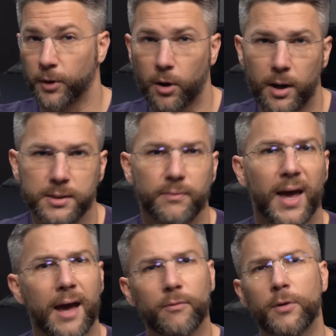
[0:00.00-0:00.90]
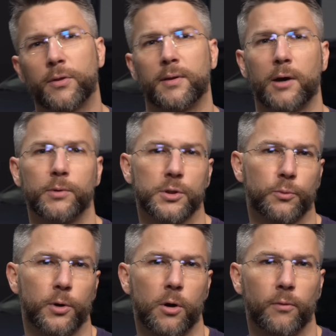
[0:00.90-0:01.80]
the cost of everything that we
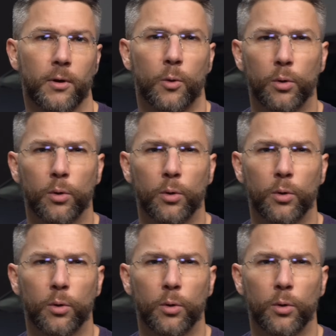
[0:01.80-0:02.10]
just went over,